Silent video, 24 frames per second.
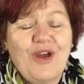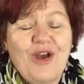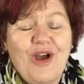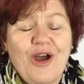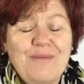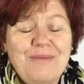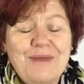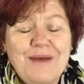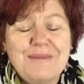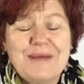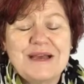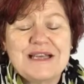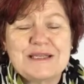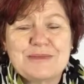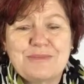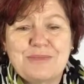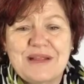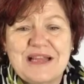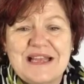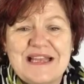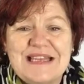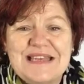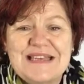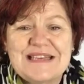I hope that makes
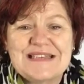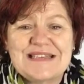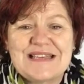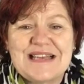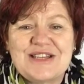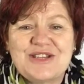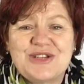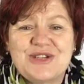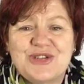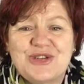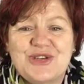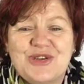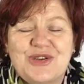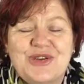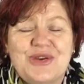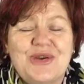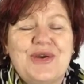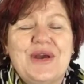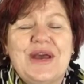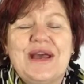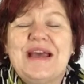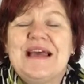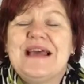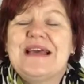plenty of sense to
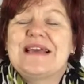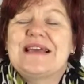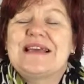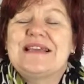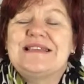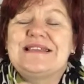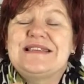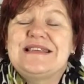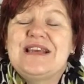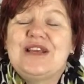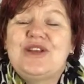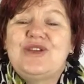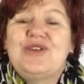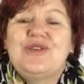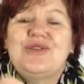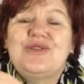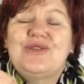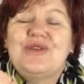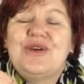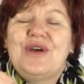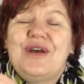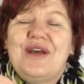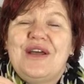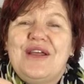you.
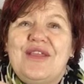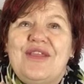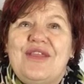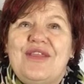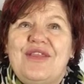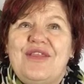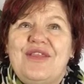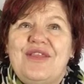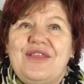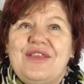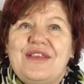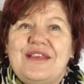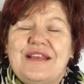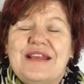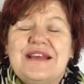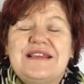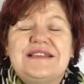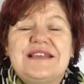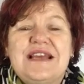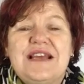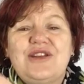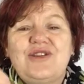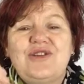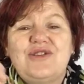Continue
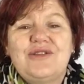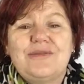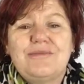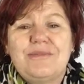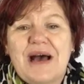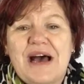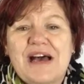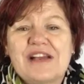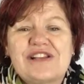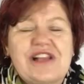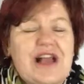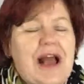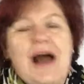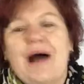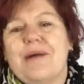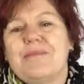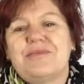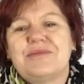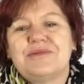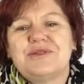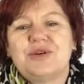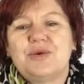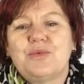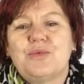the march
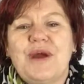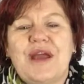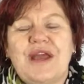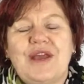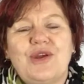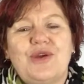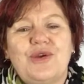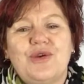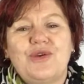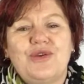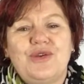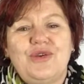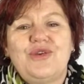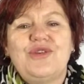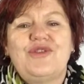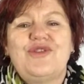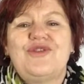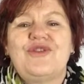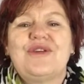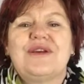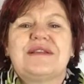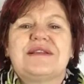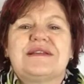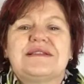up to where you
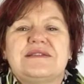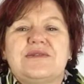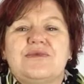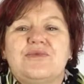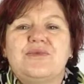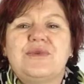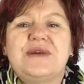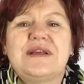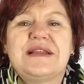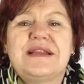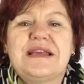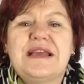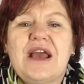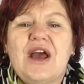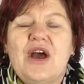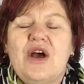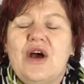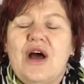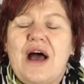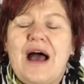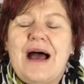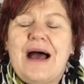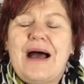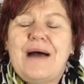feel is a really
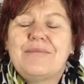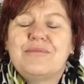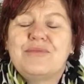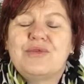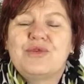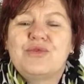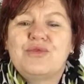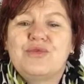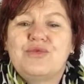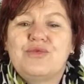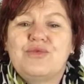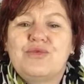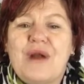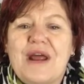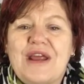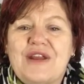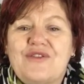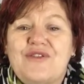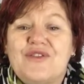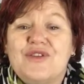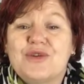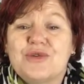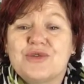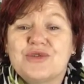good
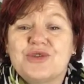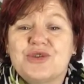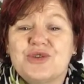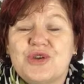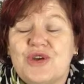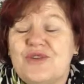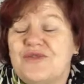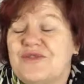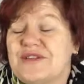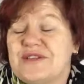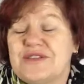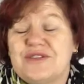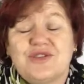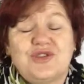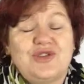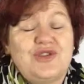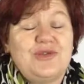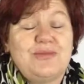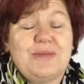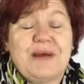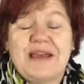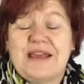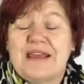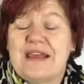rate for your services.
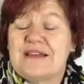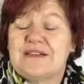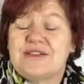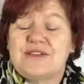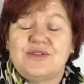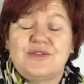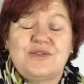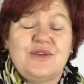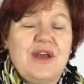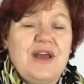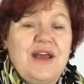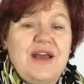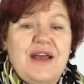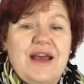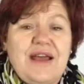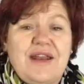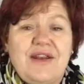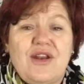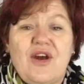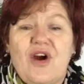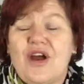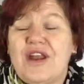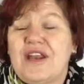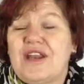You may get to
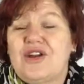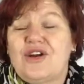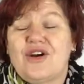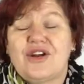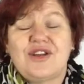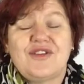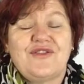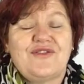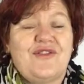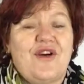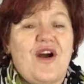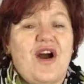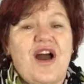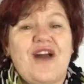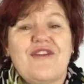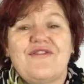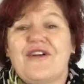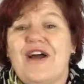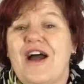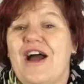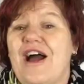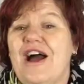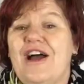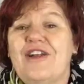90,
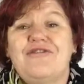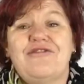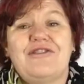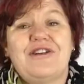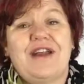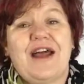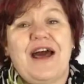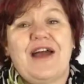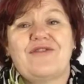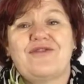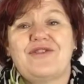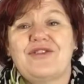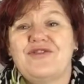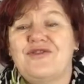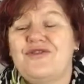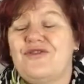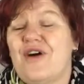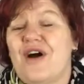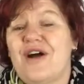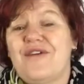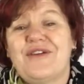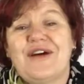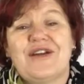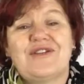95, 100, 105,
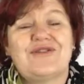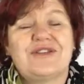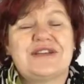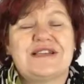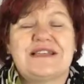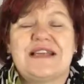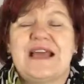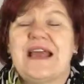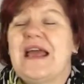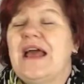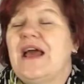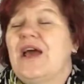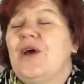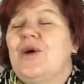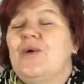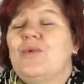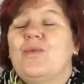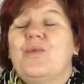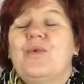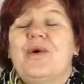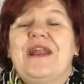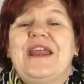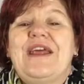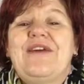110,
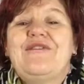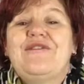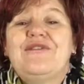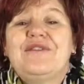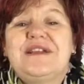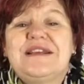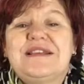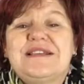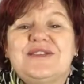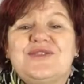whatever it